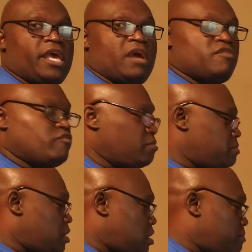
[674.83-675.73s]
And we
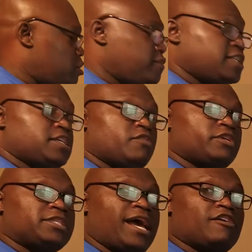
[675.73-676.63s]
uh, moved it to the
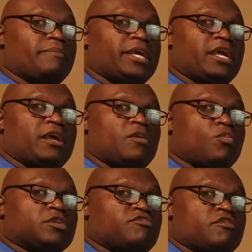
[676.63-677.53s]
recycle bin.
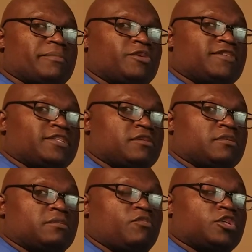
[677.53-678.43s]
Once we moved it to
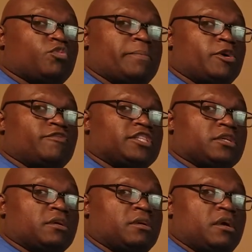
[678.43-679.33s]
the once we moved it
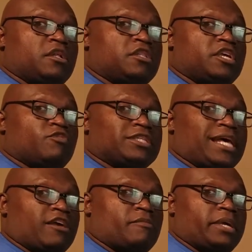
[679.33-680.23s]
to the
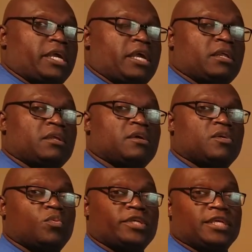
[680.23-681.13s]
recycle bin,
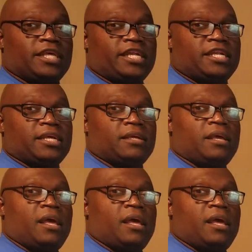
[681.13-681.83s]
we deleted it.